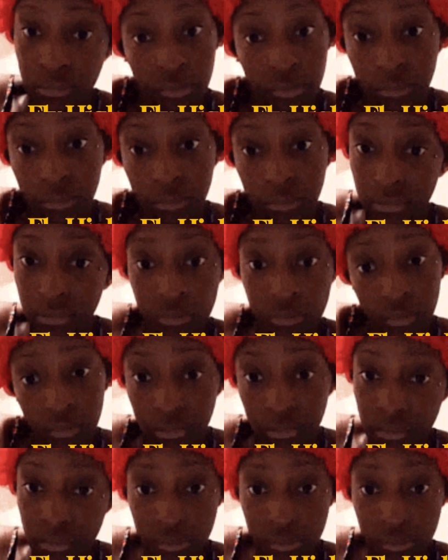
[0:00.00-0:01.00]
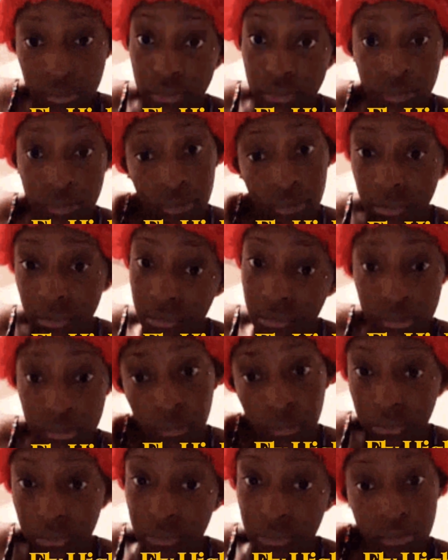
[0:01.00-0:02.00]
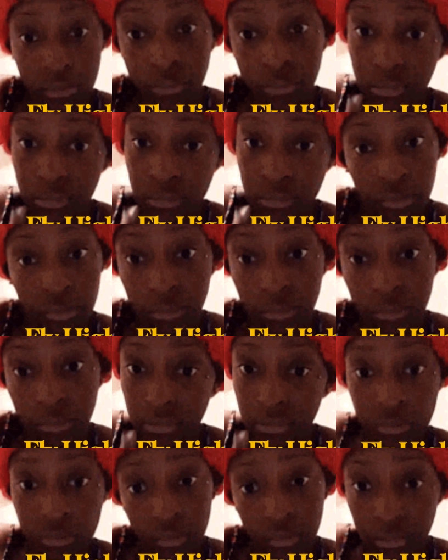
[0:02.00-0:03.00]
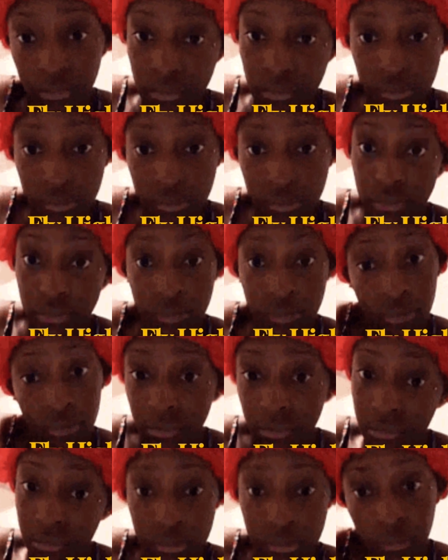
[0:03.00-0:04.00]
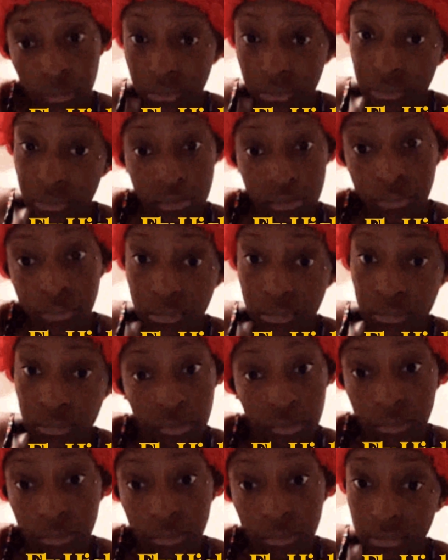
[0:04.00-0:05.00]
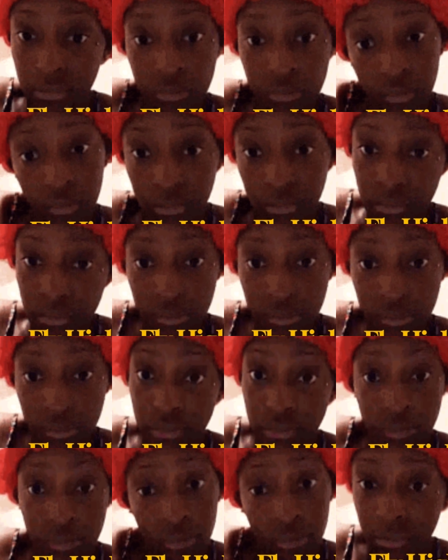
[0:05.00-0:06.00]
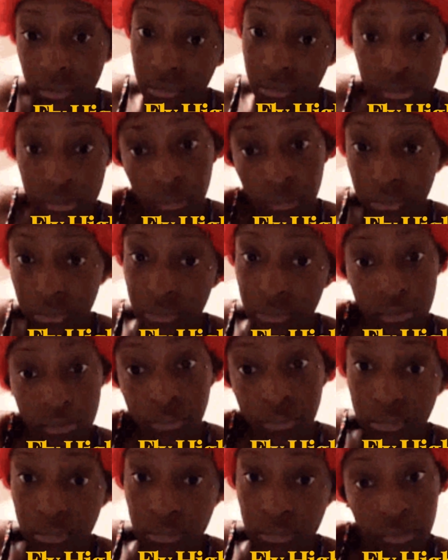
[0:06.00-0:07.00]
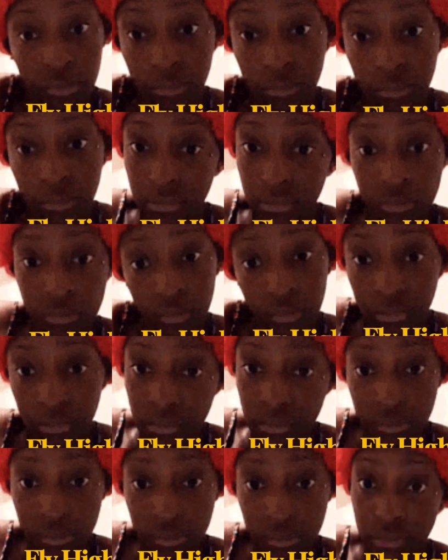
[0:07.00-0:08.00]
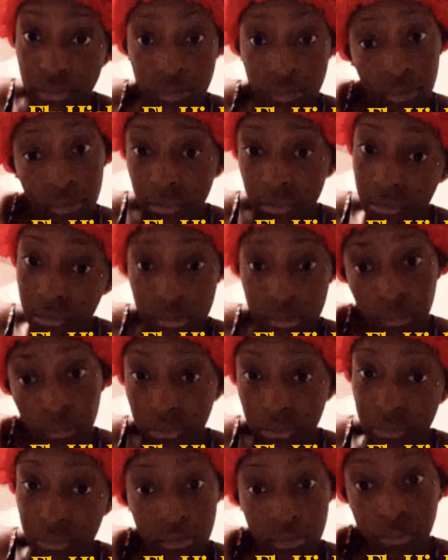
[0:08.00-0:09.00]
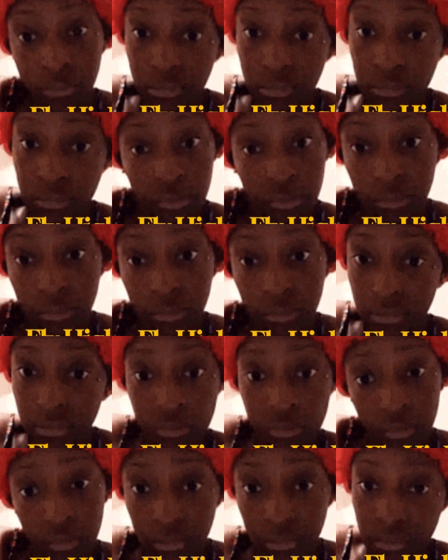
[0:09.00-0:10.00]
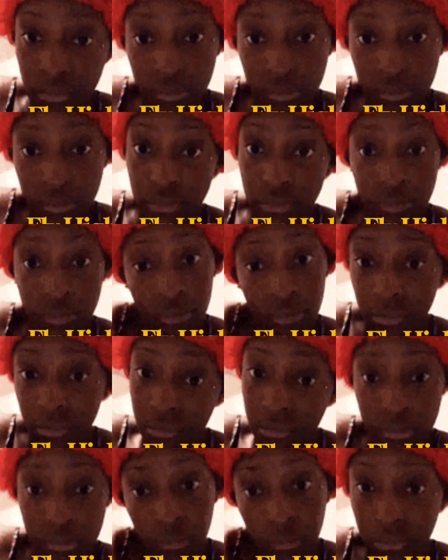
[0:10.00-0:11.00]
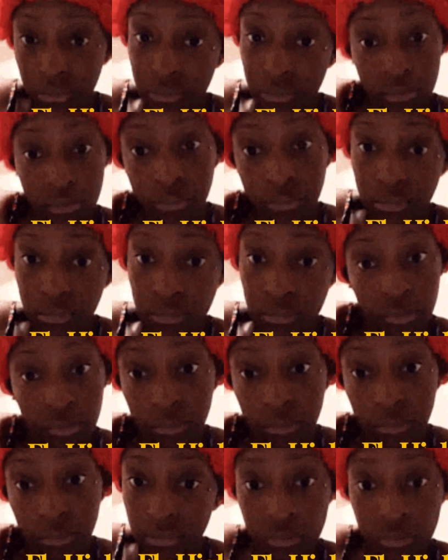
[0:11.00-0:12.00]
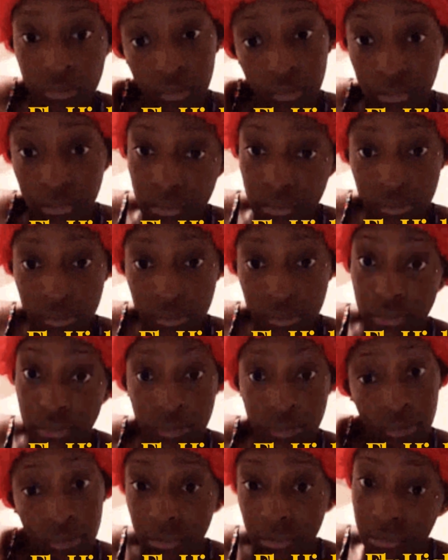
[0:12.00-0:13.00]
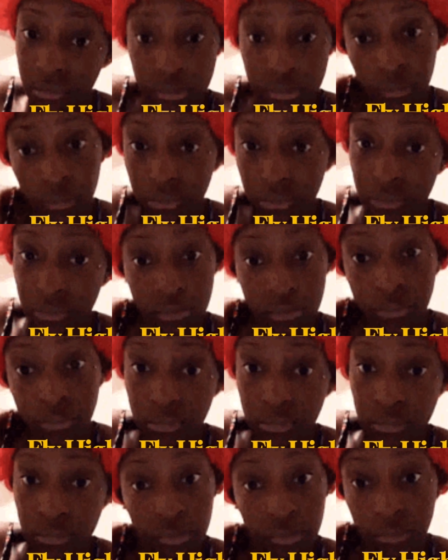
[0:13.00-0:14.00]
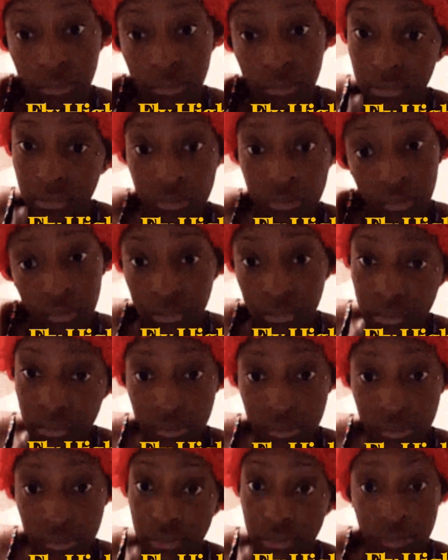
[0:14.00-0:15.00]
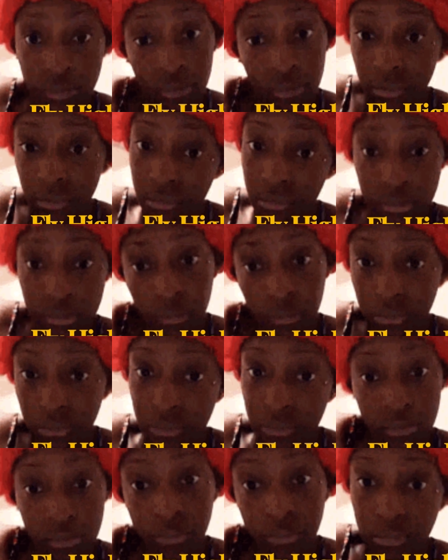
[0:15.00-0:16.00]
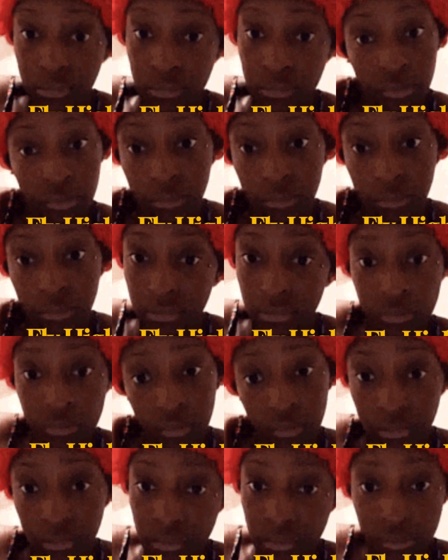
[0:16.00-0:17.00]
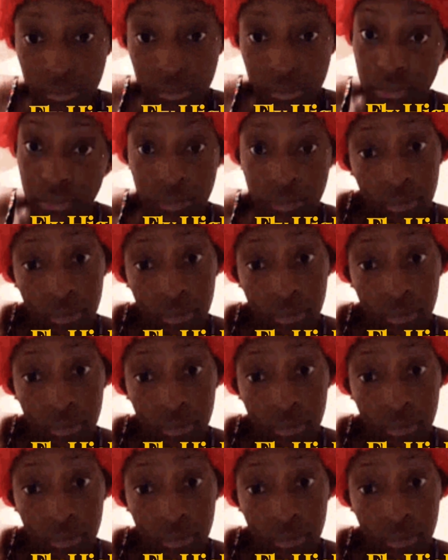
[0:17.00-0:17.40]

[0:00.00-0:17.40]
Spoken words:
get your black ass out my face. Keep your head on straight. Keep doing what you're doing. We need to start showing this more. And what I found fascinating is that when a nigga do something stupid, the ratings go through the roof. When a nigga doing something positive like this, I mean,